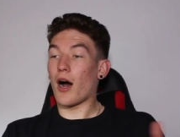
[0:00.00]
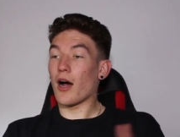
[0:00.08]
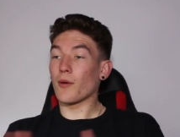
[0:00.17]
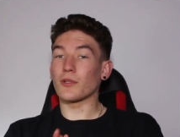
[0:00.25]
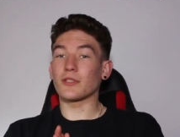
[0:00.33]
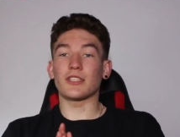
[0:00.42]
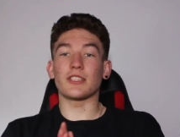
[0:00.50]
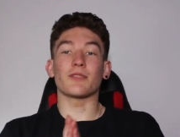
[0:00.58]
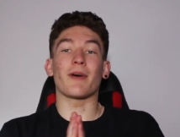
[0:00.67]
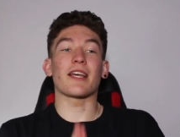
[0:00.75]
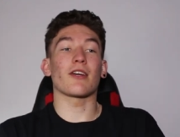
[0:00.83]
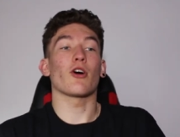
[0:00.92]
I wanted
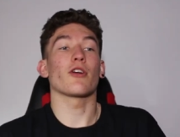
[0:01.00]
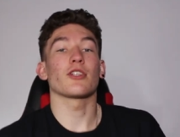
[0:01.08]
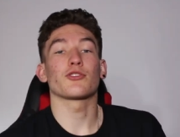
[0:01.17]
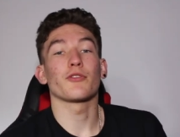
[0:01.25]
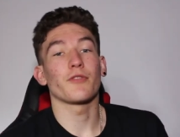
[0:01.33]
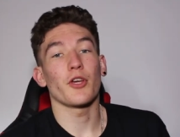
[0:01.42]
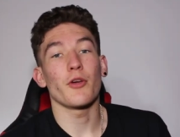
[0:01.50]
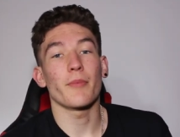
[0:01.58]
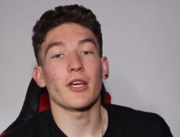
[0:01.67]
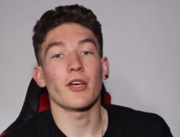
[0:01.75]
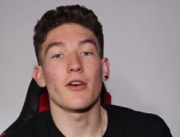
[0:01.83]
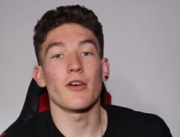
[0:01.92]
to make an honest review
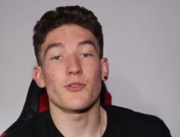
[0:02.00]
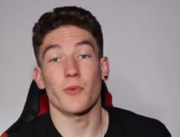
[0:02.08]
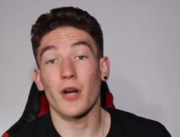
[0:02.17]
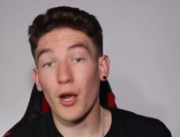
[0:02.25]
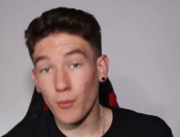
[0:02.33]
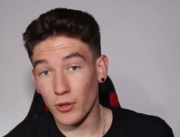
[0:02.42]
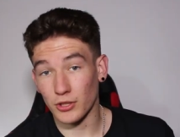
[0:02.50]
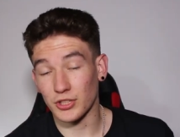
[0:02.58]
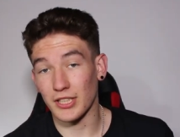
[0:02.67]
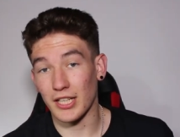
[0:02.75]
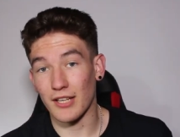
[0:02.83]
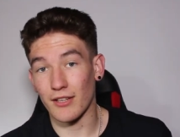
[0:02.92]
because when I
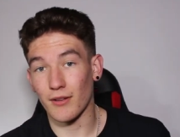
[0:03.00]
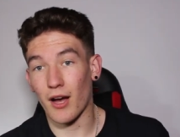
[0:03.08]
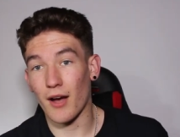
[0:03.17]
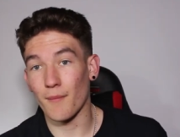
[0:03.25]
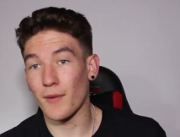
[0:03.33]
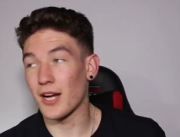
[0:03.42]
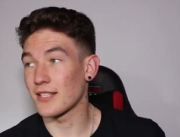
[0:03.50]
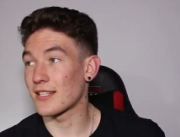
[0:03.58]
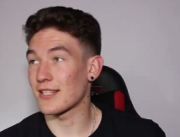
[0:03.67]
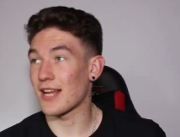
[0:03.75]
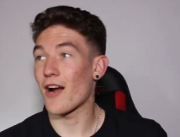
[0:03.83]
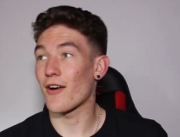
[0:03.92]
watched it, um, I
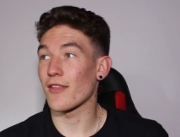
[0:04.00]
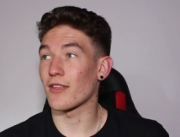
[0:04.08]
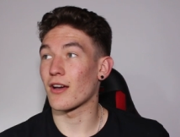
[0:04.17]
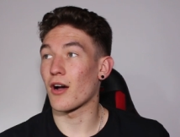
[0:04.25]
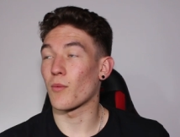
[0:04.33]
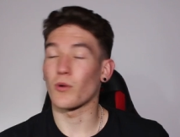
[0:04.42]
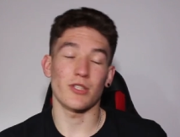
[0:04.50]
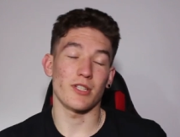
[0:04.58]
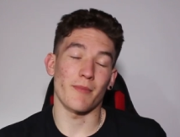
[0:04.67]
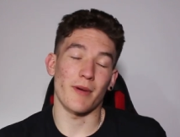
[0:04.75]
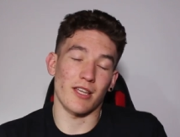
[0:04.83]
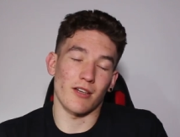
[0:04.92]
said to Harry that I wanted
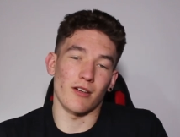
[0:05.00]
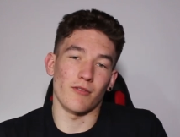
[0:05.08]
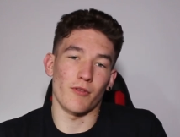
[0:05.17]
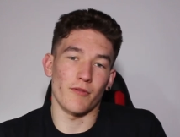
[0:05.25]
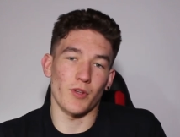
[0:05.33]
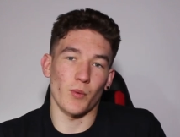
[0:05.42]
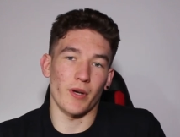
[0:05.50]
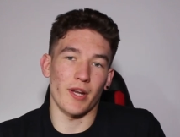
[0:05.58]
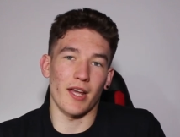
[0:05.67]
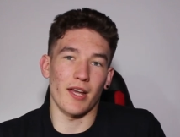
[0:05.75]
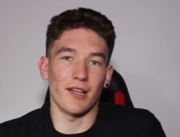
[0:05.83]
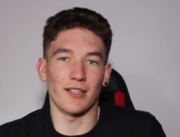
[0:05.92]
to make a review on
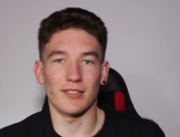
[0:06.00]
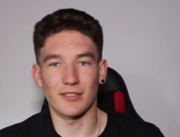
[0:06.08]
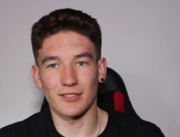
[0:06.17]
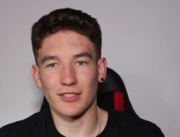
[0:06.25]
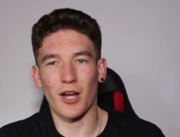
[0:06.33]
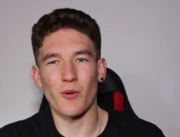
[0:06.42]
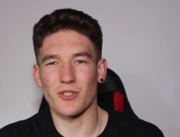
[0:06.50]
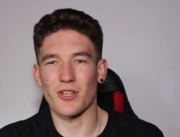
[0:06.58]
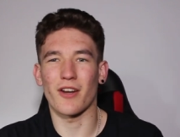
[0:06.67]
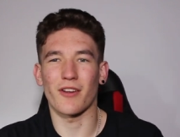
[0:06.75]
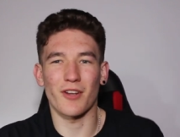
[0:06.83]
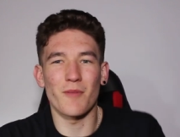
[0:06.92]
it and I was
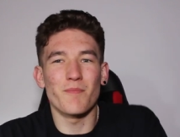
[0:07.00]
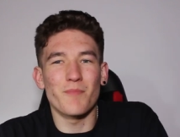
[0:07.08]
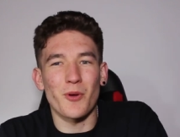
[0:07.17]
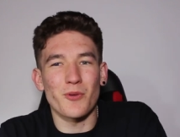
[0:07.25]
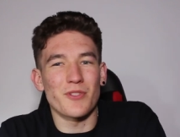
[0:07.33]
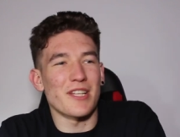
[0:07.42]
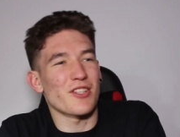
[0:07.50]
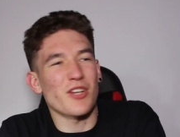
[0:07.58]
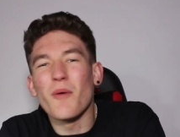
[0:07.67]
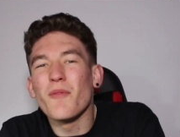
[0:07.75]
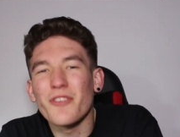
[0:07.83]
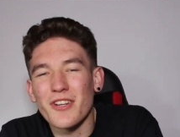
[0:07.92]
kind of going to boost its
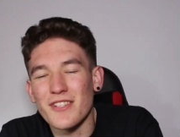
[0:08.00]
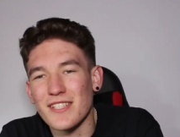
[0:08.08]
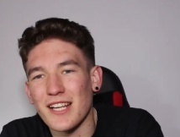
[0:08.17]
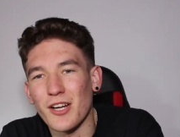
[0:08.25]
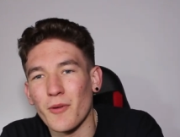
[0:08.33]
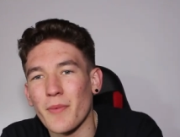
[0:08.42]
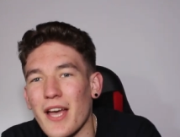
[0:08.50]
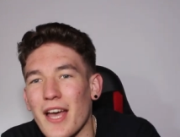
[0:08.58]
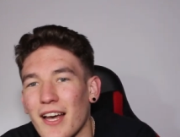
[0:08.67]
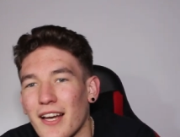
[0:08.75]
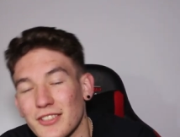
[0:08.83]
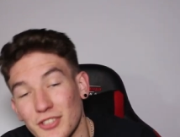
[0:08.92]
confidence a little
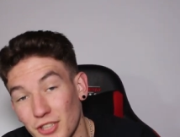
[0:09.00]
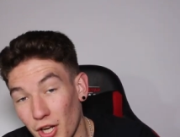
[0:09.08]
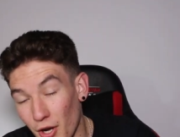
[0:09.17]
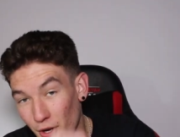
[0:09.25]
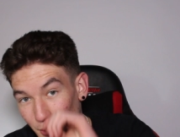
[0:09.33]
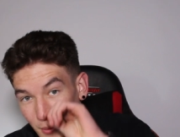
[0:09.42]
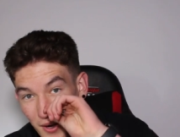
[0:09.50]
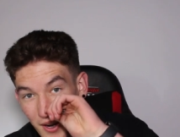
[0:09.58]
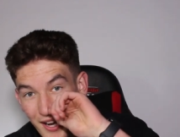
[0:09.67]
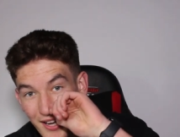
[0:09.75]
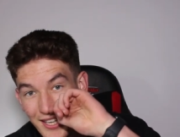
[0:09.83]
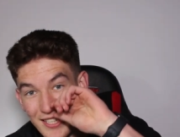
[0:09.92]
bit. So
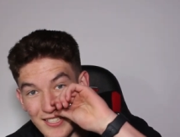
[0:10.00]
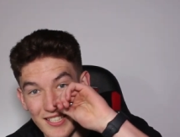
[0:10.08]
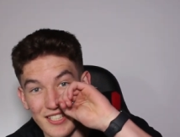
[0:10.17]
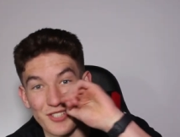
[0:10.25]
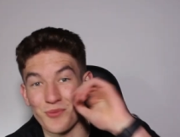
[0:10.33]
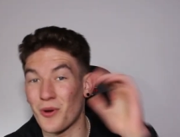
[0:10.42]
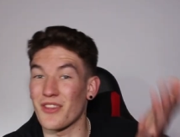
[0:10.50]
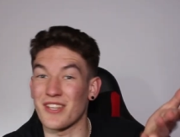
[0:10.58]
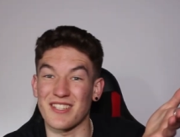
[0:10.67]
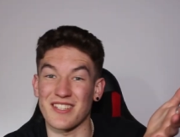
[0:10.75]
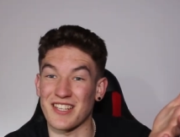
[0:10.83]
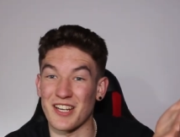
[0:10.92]
I guess this is what
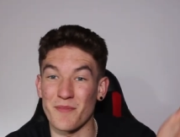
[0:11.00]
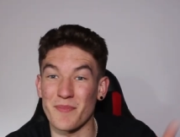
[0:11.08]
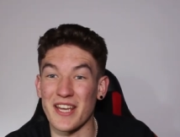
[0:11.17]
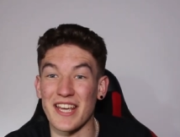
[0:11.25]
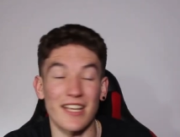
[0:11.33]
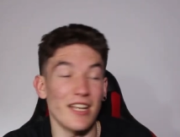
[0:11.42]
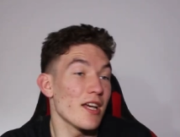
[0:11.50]
this is going to be.